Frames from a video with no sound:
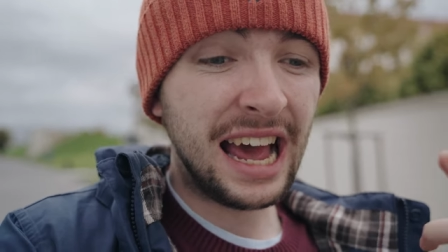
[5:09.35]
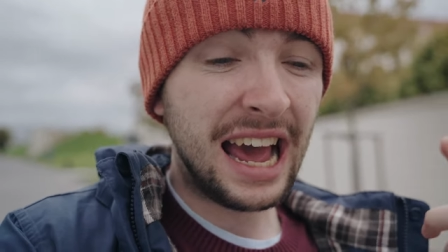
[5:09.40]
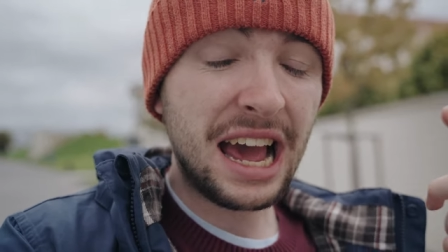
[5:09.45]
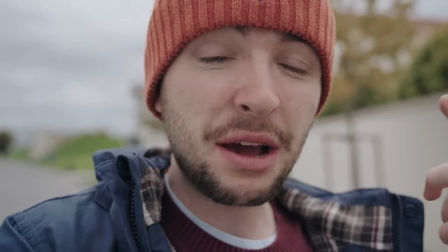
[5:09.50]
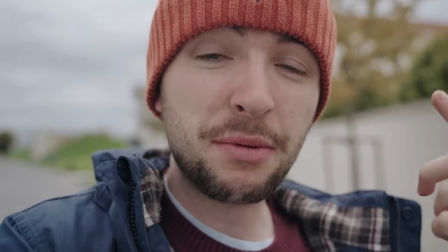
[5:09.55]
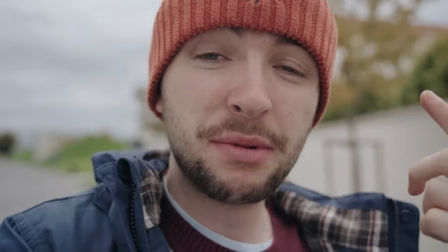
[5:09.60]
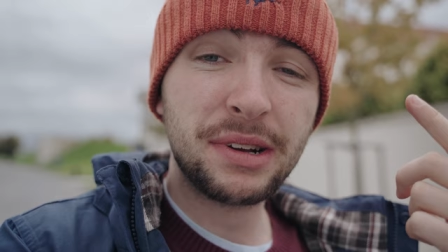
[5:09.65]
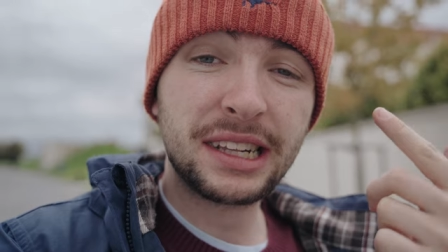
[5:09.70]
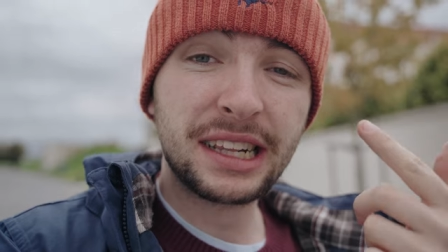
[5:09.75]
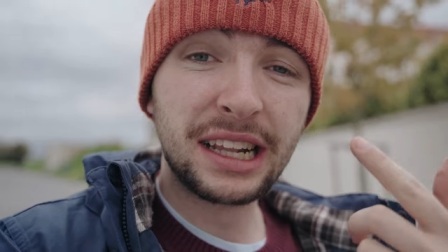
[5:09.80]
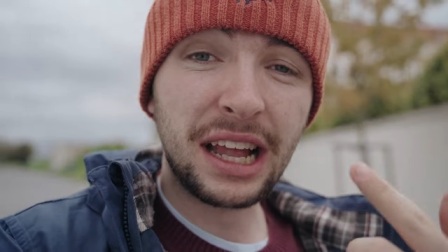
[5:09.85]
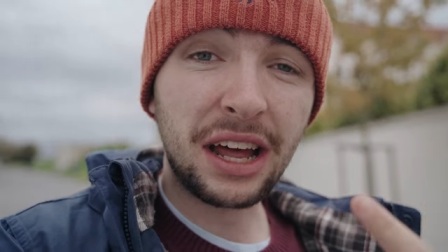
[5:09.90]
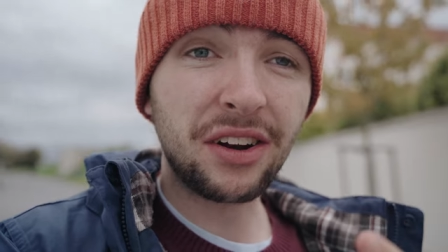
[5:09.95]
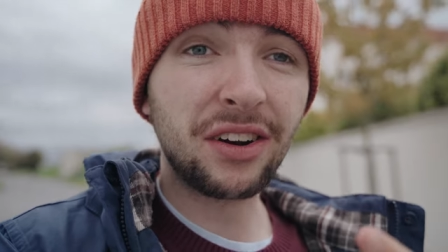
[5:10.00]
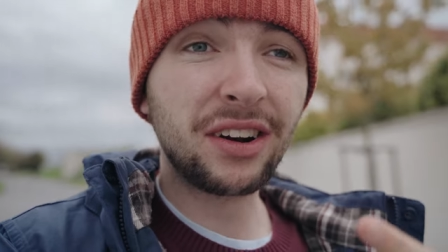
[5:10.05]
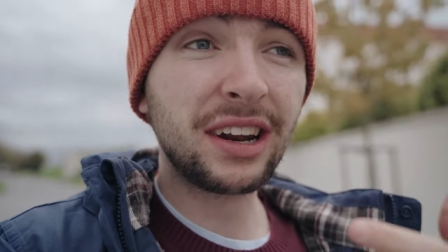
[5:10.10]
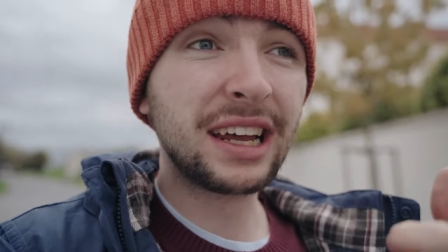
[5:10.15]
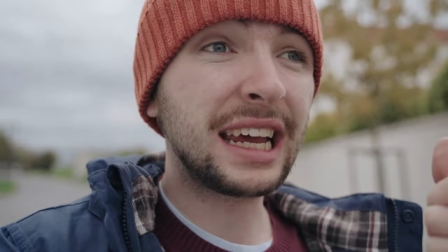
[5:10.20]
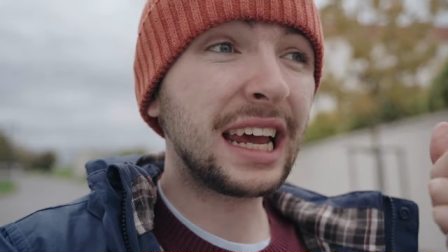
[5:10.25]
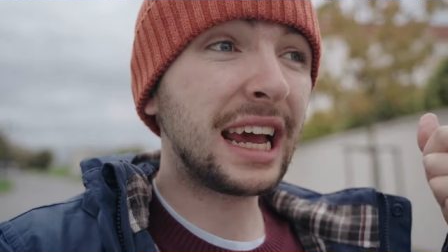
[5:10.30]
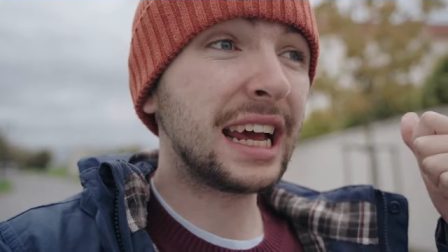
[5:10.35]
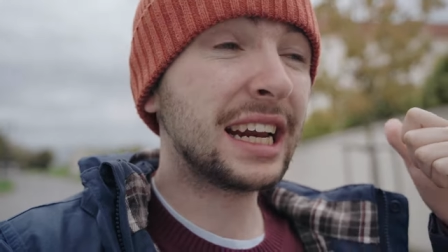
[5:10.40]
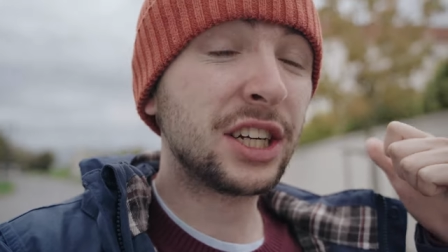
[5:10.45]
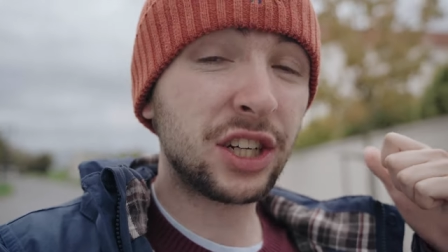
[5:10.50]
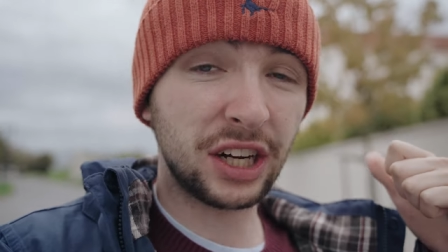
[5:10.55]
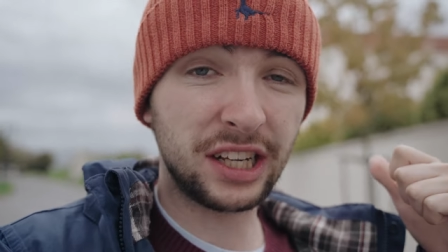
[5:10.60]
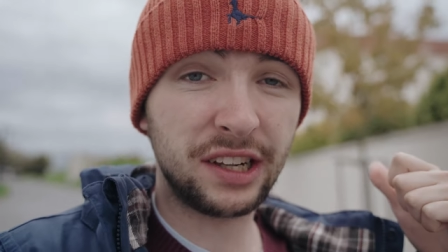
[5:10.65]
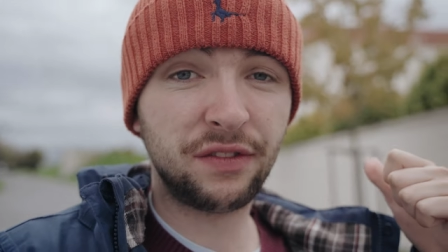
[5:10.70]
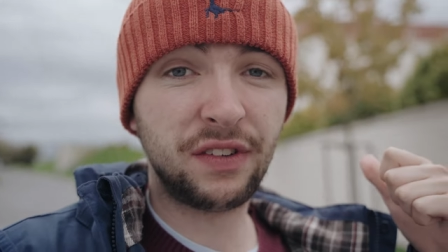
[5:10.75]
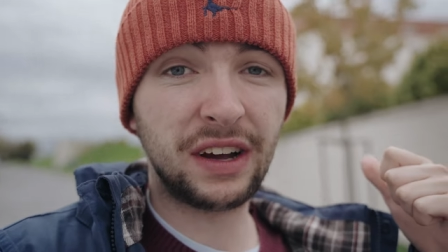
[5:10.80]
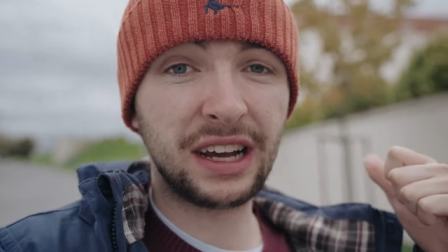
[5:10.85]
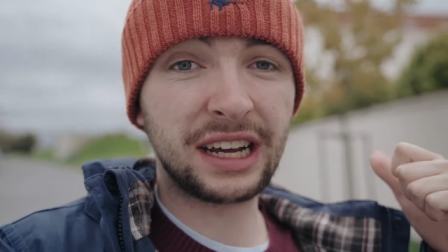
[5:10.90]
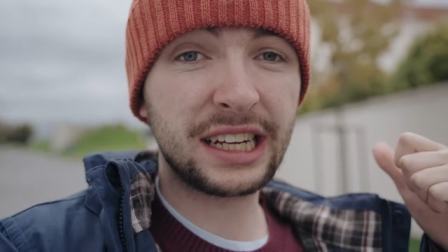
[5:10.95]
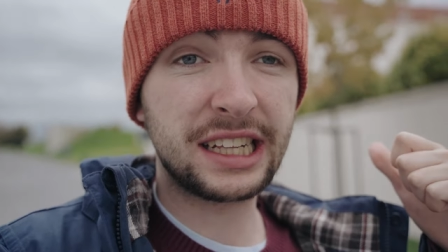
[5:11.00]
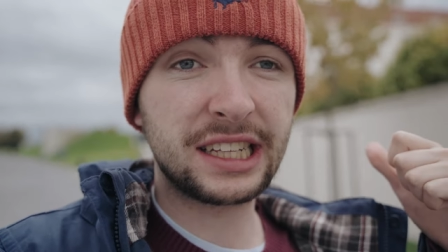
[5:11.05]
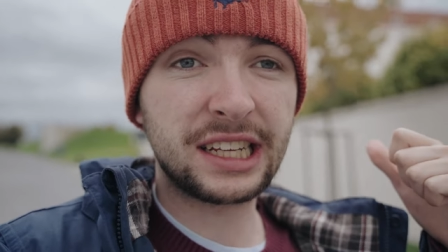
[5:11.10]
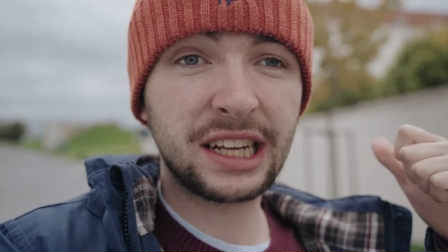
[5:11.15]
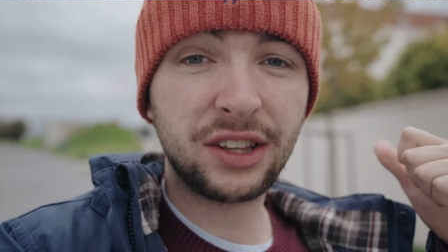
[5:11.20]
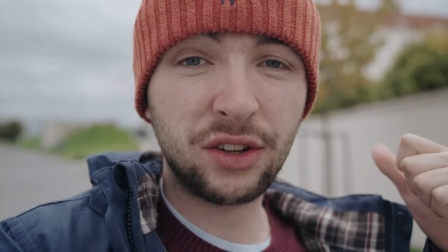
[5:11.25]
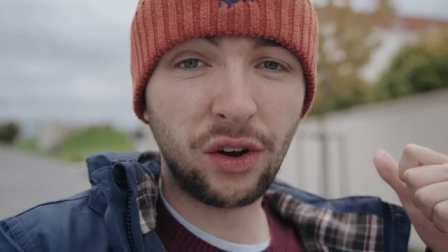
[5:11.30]
It was literally just
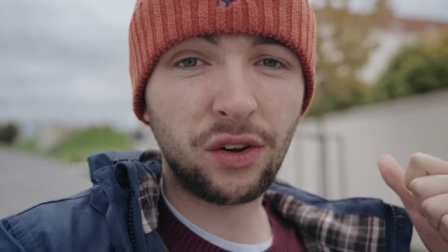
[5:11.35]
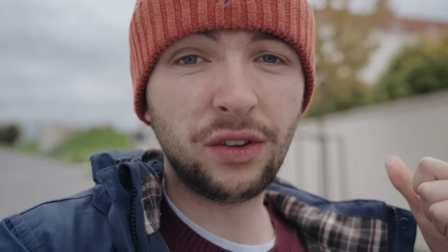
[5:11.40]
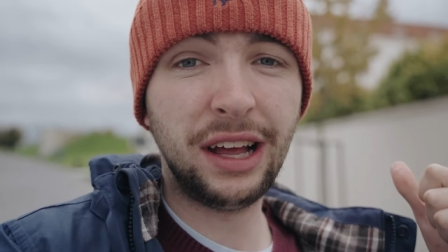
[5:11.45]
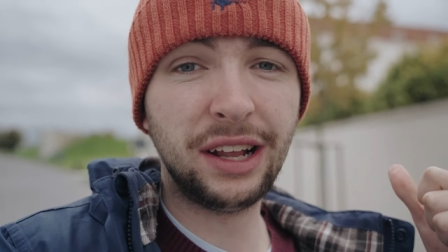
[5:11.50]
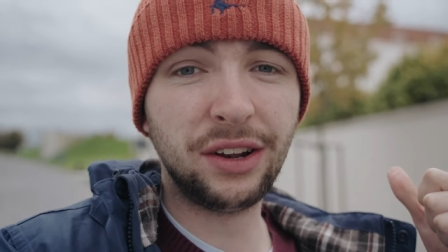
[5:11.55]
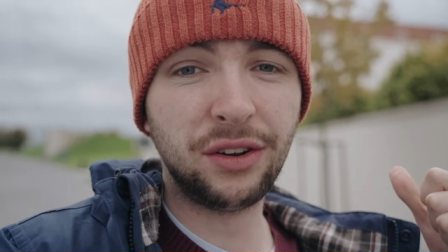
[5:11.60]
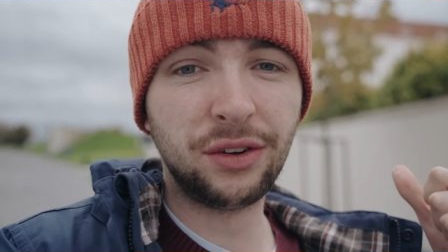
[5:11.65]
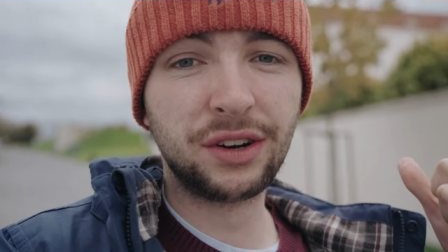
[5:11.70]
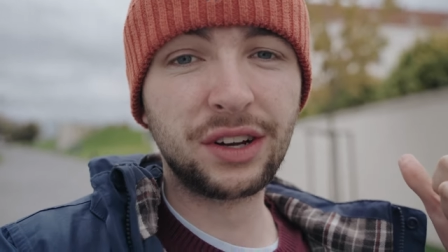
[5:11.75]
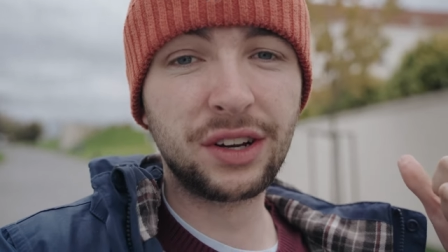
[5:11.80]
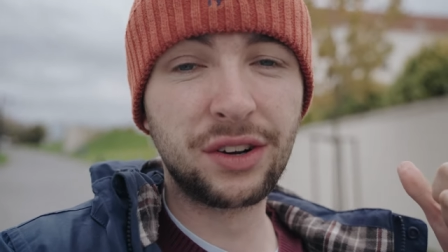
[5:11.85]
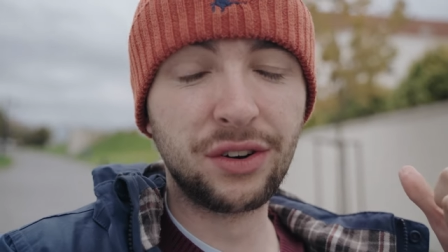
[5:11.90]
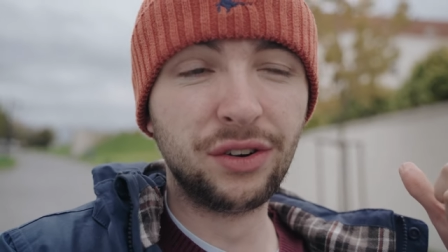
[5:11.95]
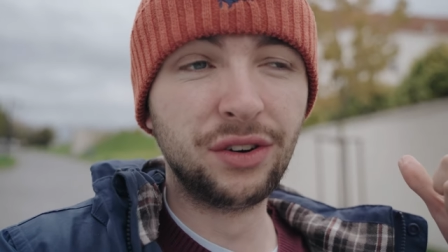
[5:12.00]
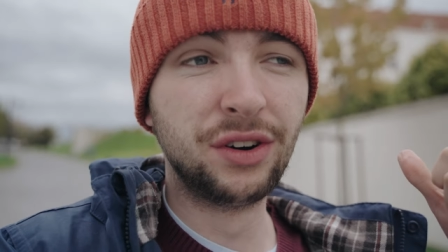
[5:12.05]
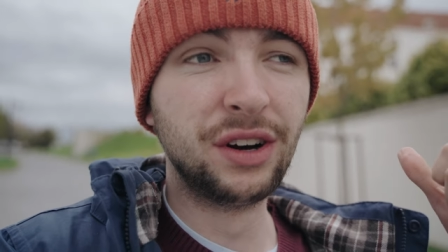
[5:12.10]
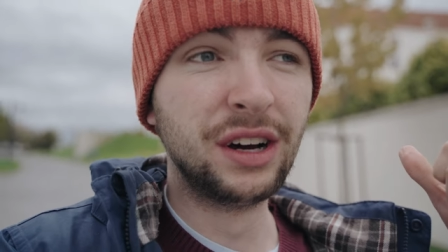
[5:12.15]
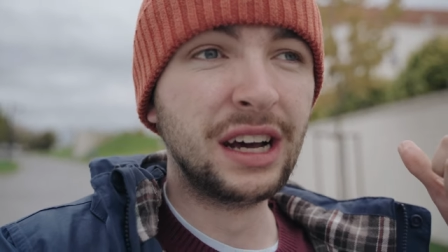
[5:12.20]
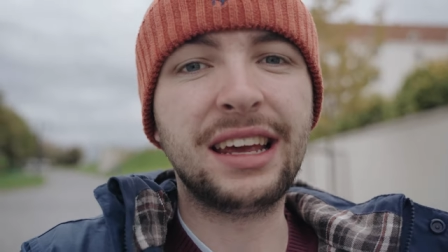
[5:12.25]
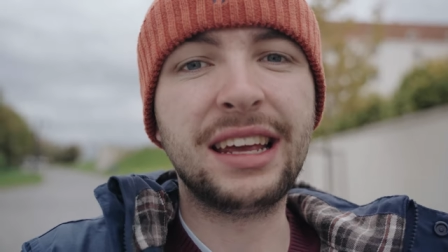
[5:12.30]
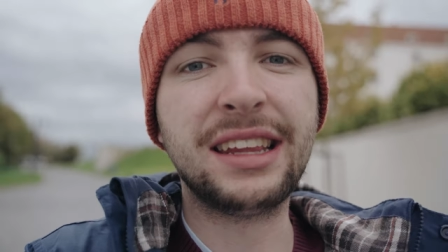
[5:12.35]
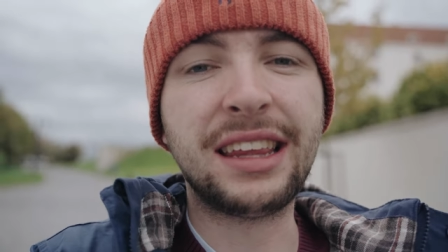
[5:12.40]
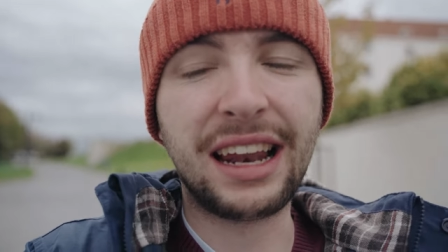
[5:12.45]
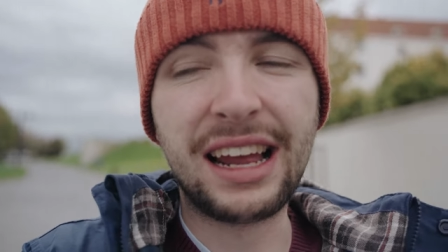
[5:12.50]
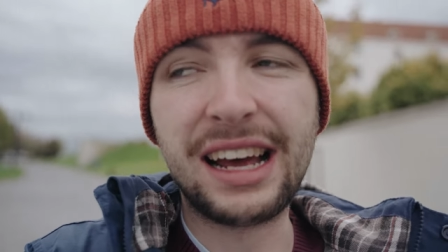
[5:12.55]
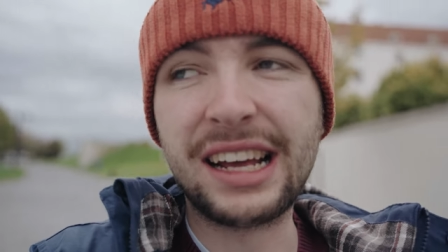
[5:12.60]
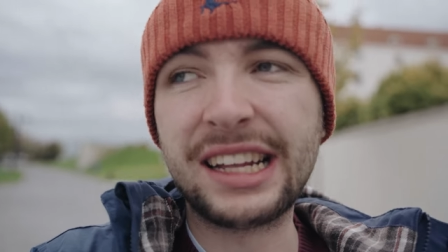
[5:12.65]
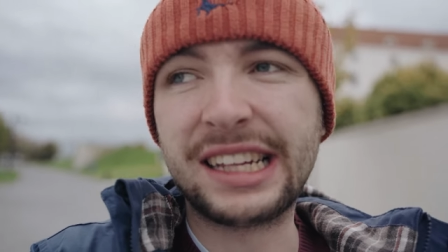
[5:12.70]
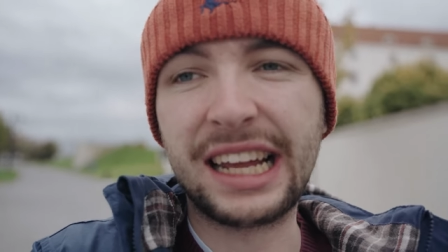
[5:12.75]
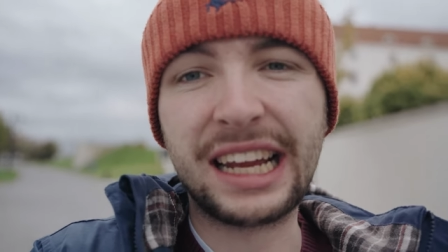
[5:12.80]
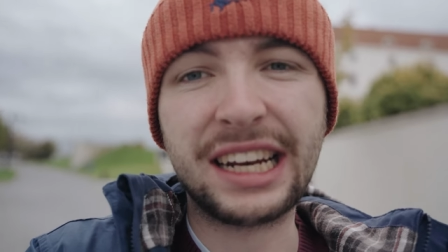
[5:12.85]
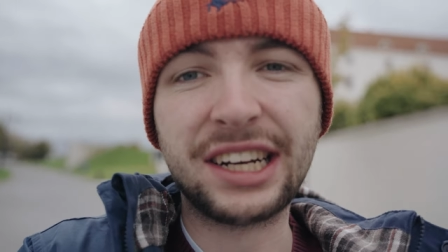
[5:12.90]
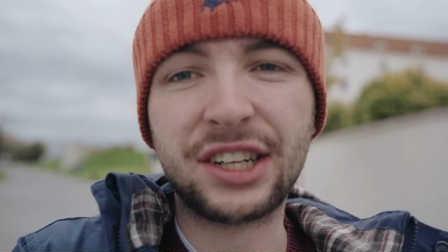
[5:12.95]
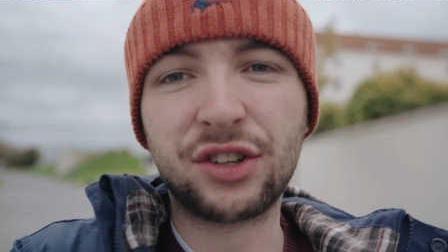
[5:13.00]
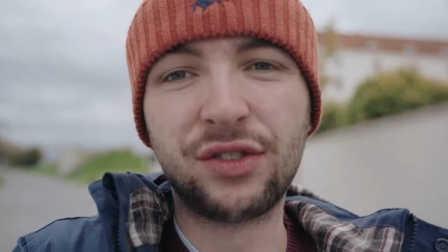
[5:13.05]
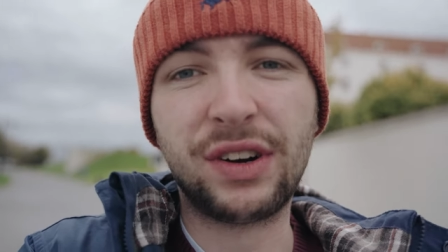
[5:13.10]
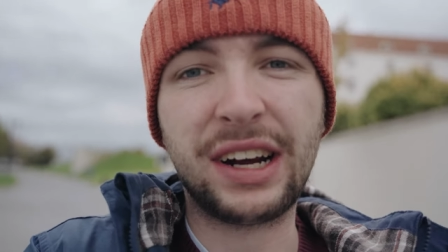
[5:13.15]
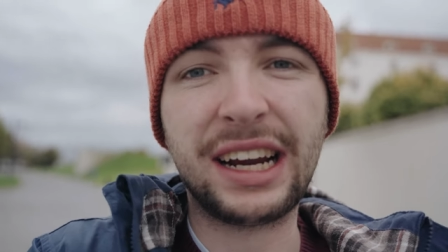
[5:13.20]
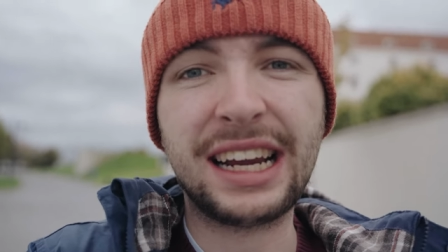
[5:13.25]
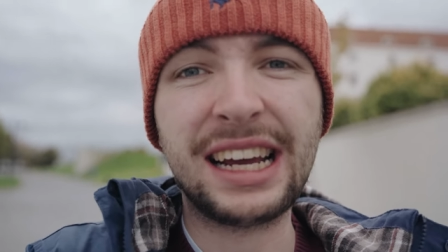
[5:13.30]
fixed not that long ago in the last
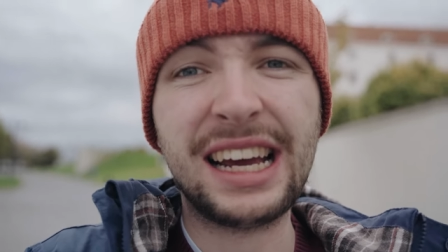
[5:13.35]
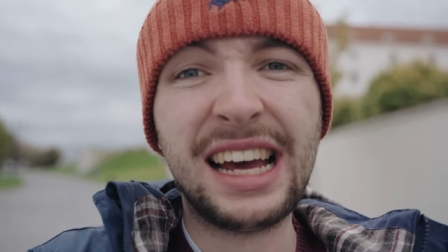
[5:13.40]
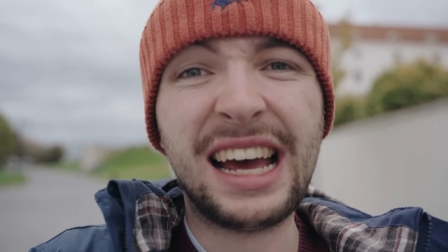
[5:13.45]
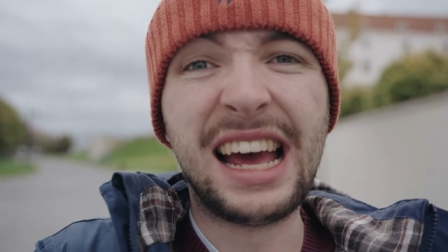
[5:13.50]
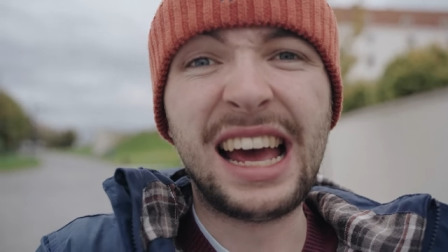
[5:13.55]
century,